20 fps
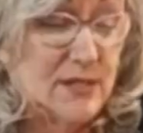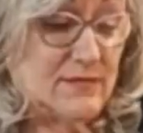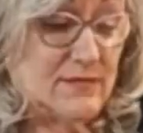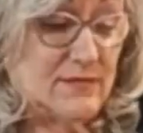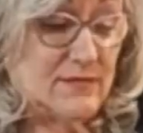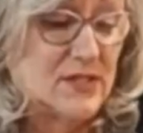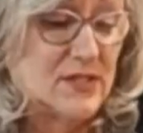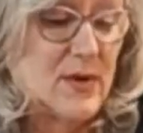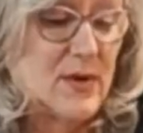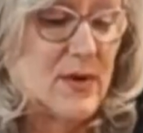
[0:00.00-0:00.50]
This
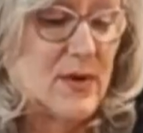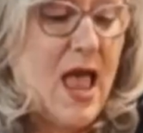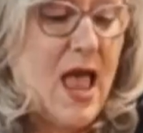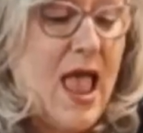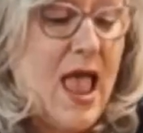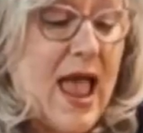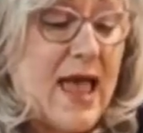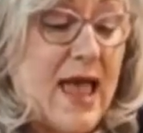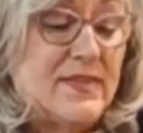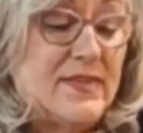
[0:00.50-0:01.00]
one.
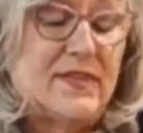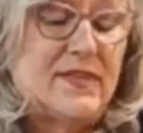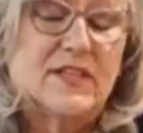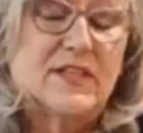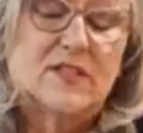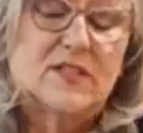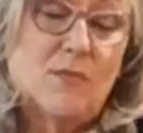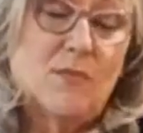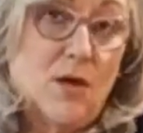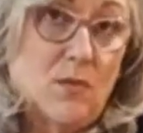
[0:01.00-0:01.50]
And then the
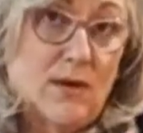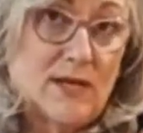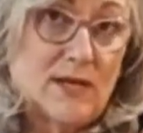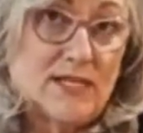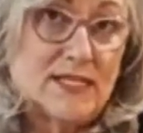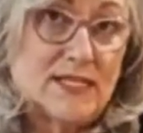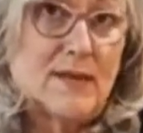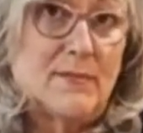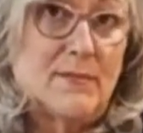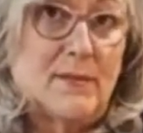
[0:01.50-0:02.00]
small one is
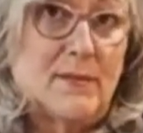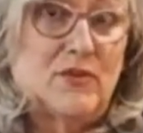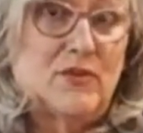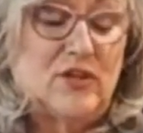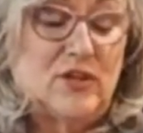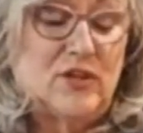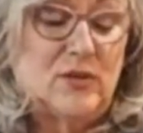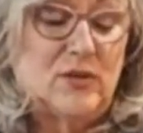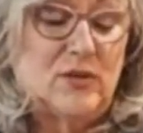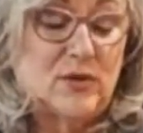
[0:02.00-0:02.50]
at my
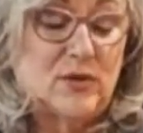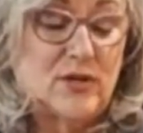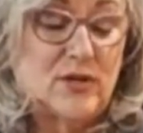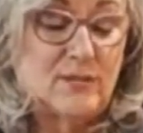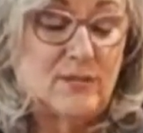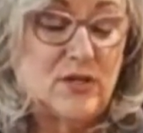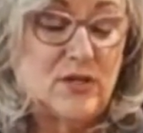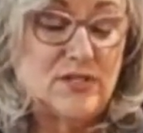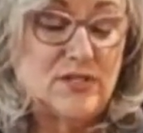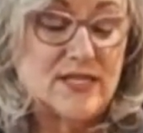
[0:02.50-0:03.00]
machine. We're going to be
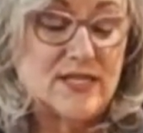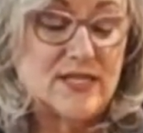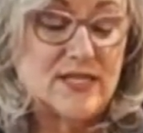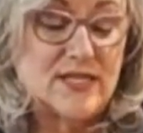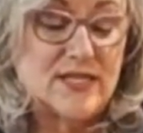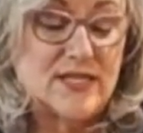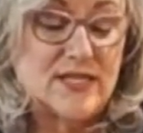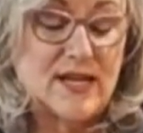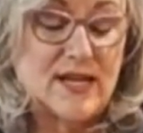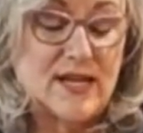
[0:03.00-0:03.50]
using that
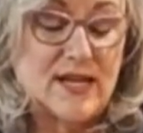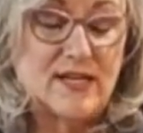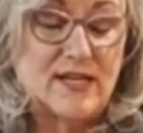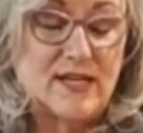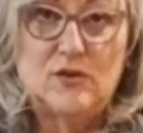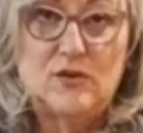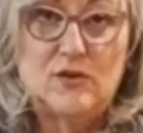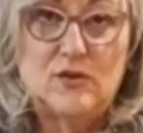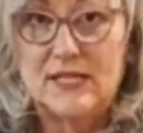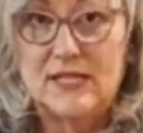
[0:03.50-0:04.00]
in a few
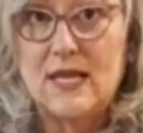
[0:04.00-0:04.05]
minutes.